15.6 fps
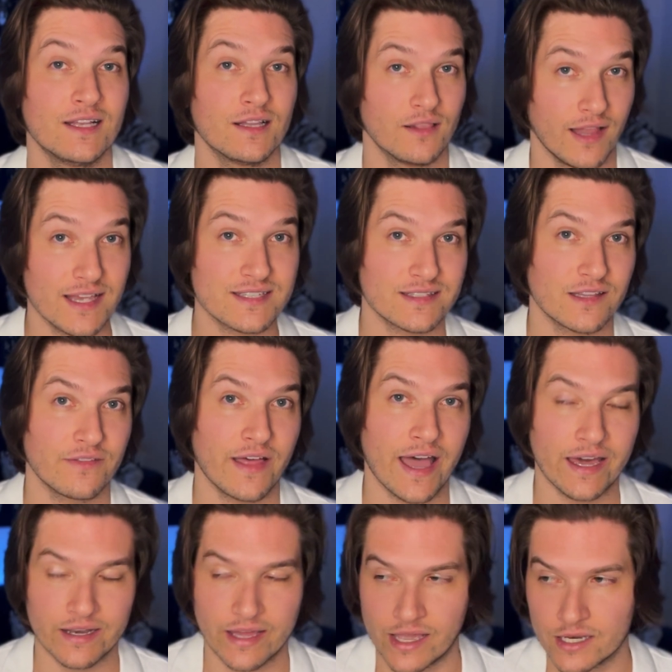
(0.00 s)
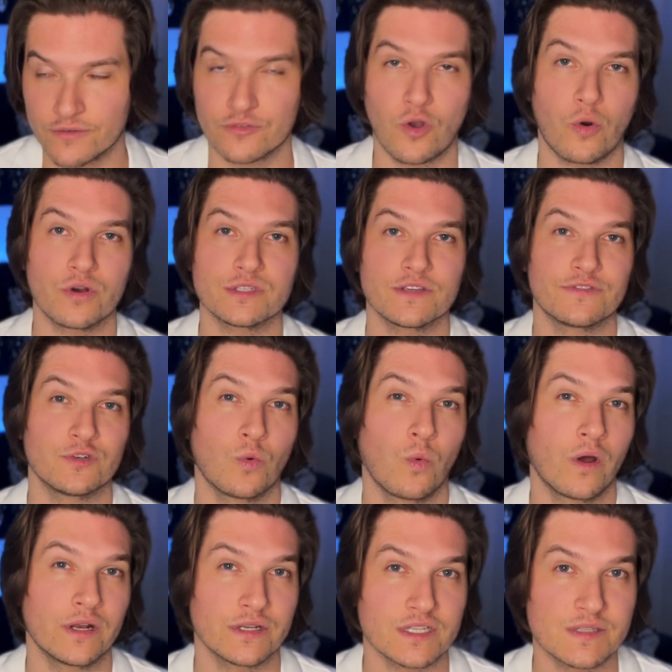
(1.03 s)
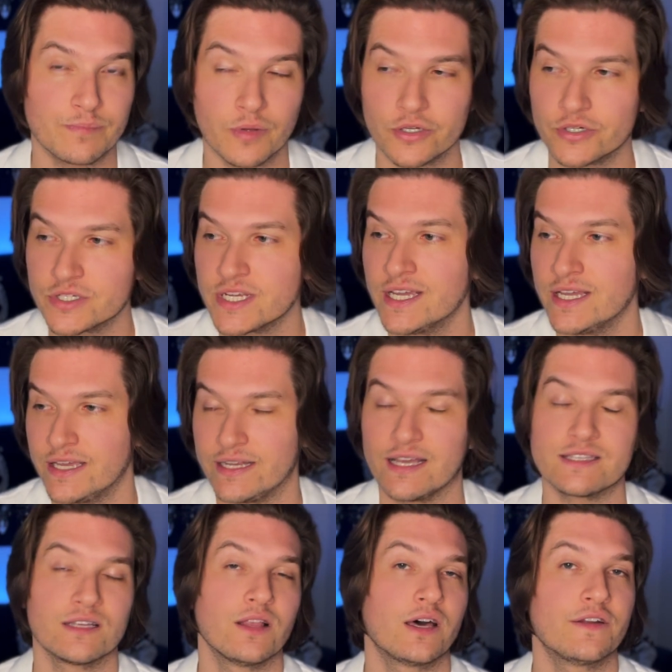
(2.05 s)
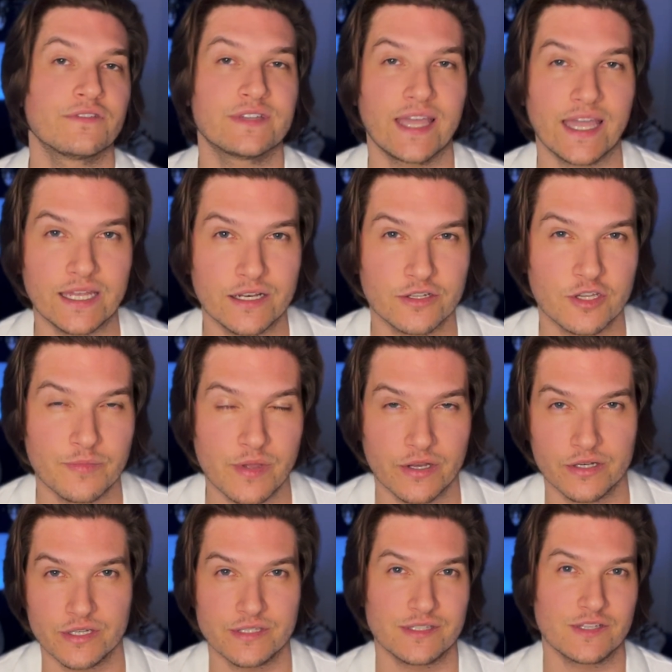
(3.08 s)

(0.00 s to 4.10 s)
less than that. And of course, if you're wanting to splurge, it has a lot of gated communities